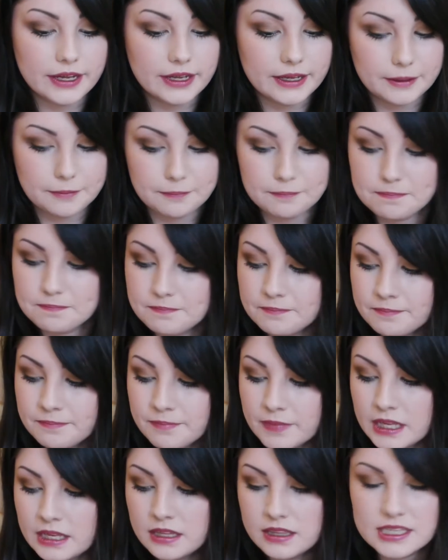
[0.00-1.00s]
Um,
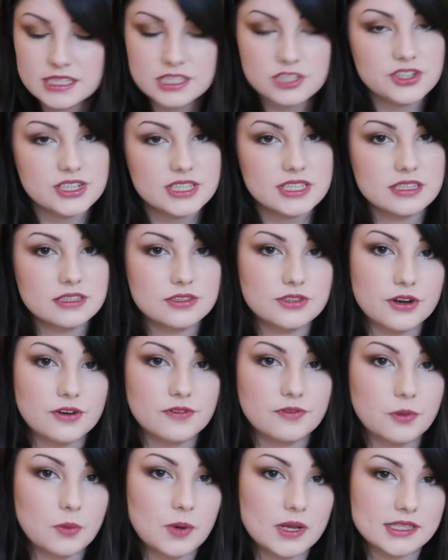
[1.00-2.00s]
these are just sort
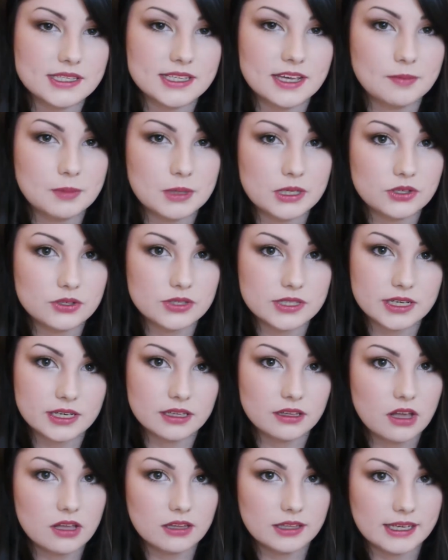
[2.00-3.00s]
of the ones that I've been using
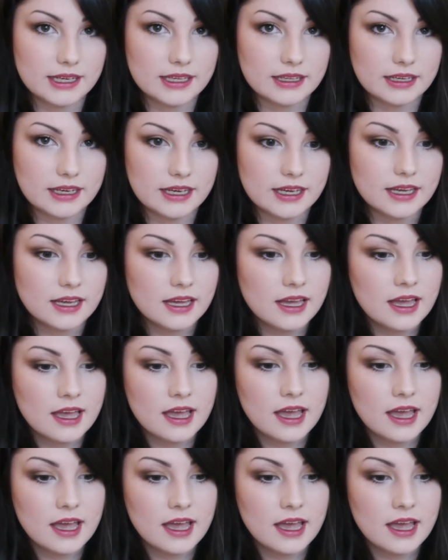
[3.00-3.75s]
a lot lately